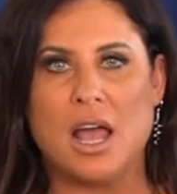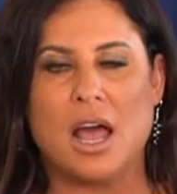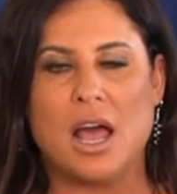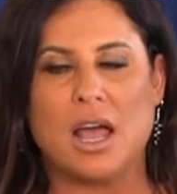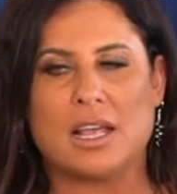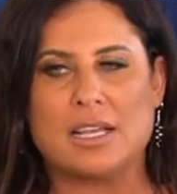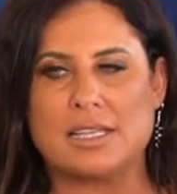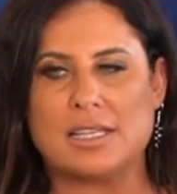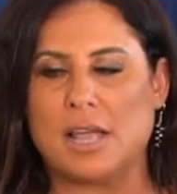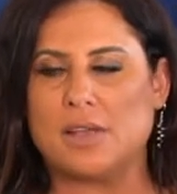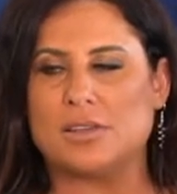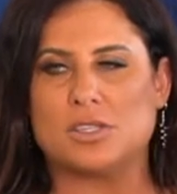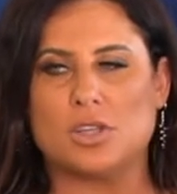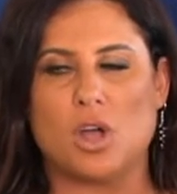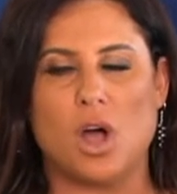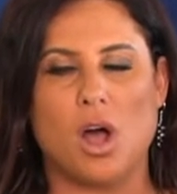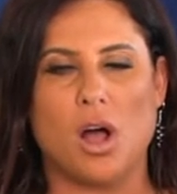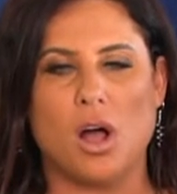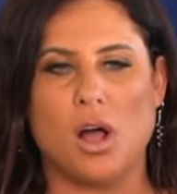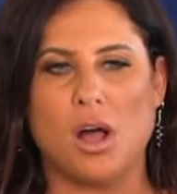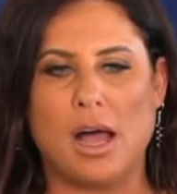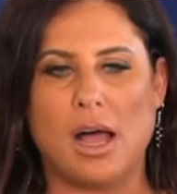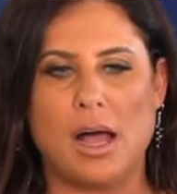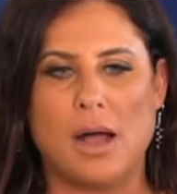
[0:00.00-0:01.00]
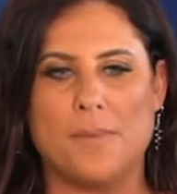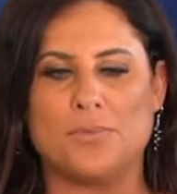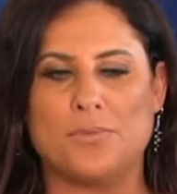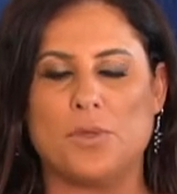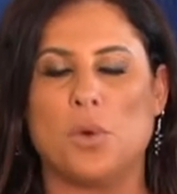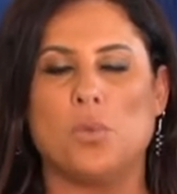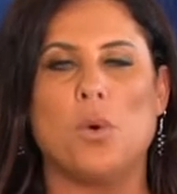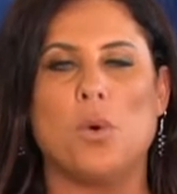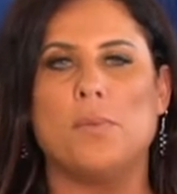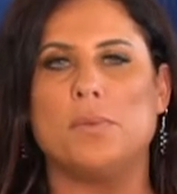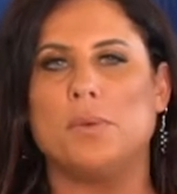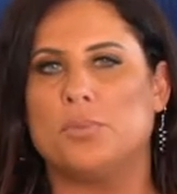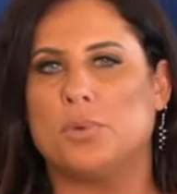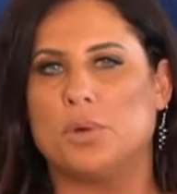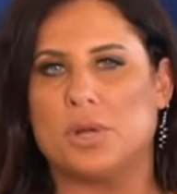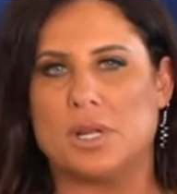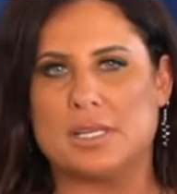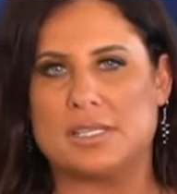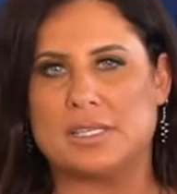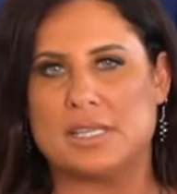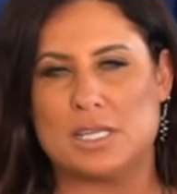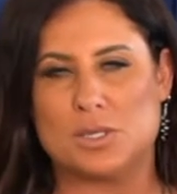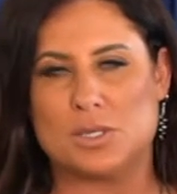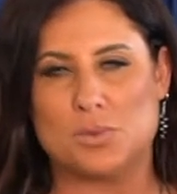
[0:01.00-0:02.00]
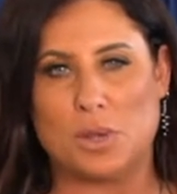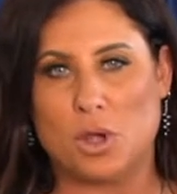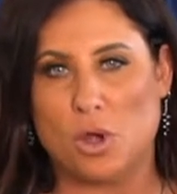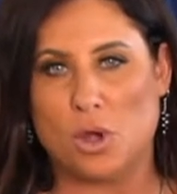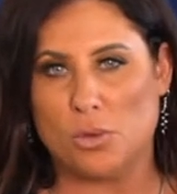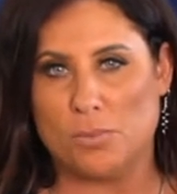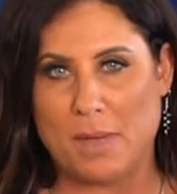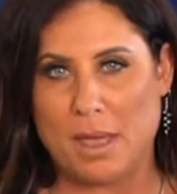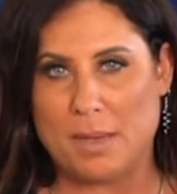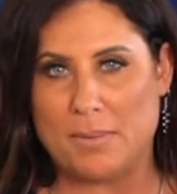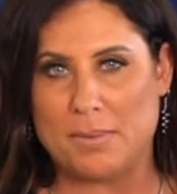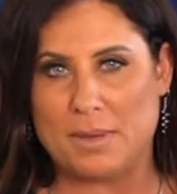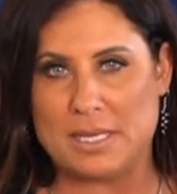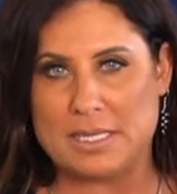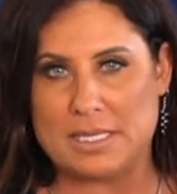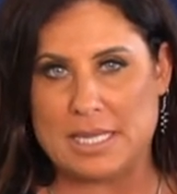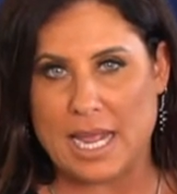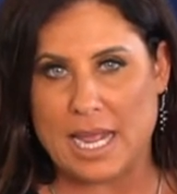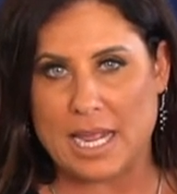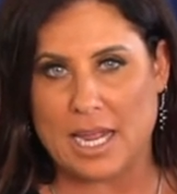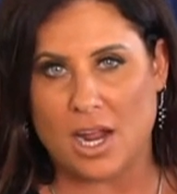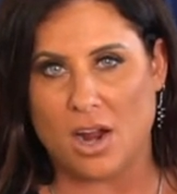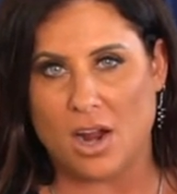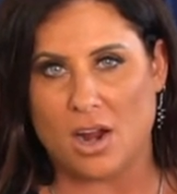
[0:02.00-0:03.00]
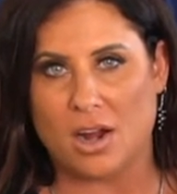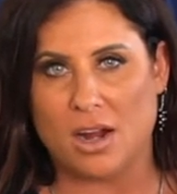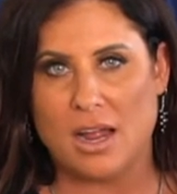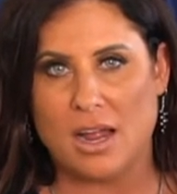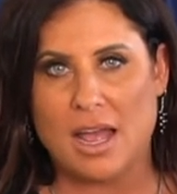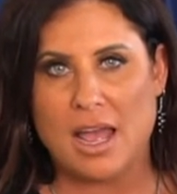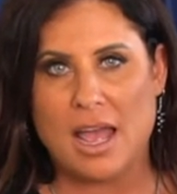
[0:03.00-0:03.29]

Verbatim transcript: because I saw um, a woman put a six-week-old baby in daycare.